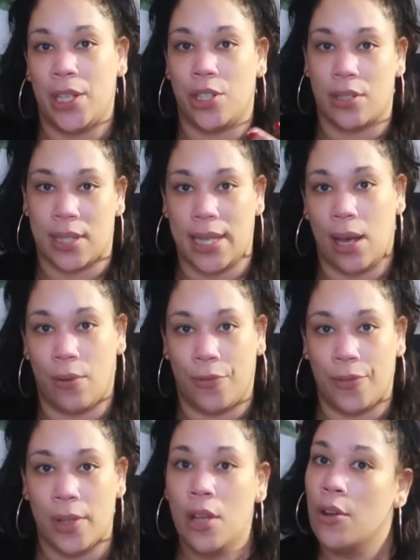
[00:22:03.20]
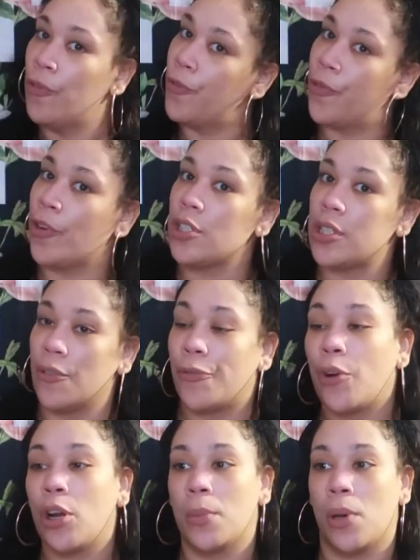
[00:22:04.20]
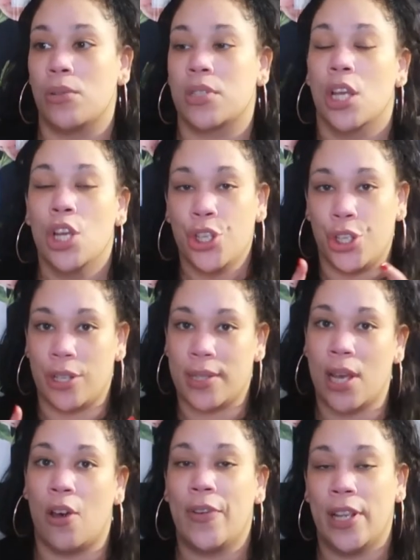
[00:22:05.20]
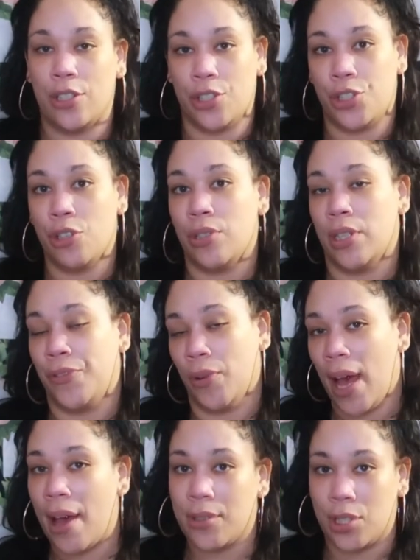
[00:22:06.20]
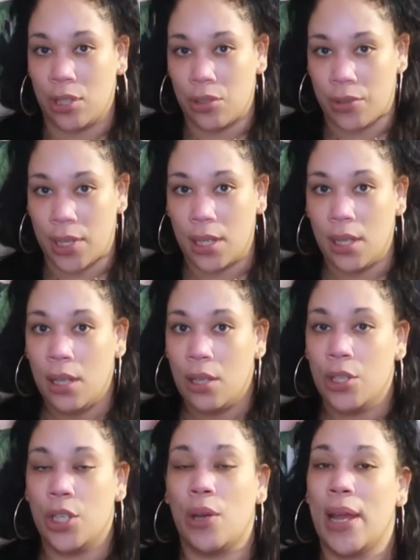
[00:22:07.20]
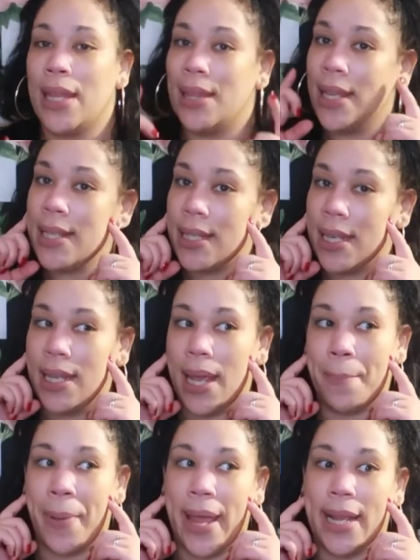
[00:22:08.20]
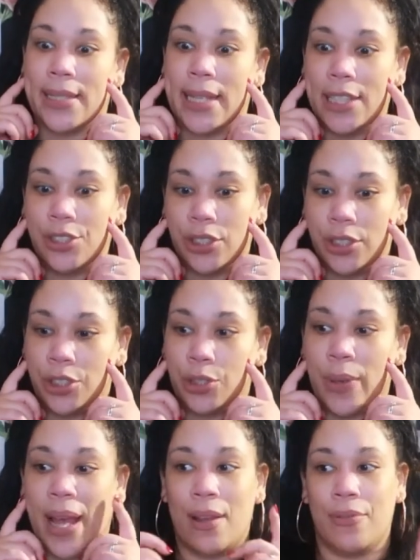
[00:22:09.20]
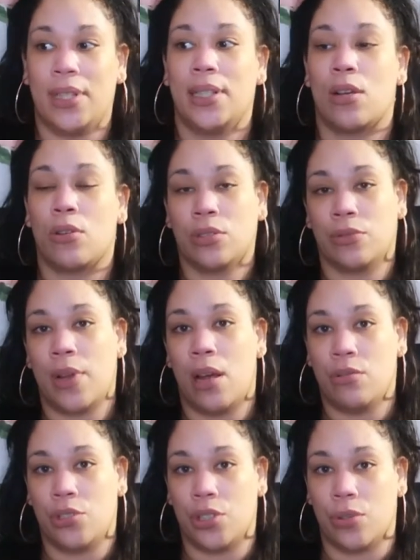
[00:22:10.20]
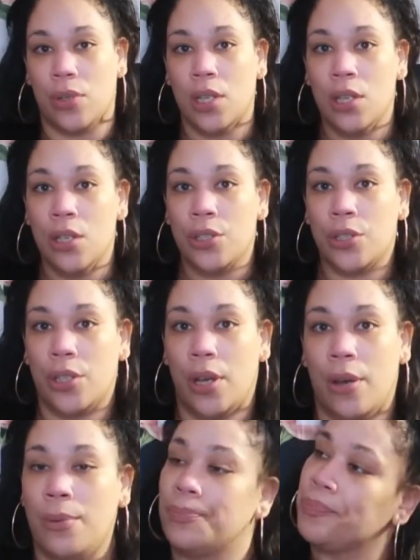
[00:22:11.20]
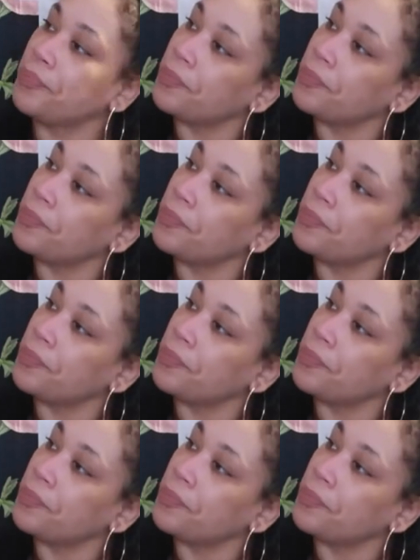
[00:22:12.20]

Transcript: and yourself first and foremost yourself and your children if you have children you know and listen and pay attention to everything that goes around you you know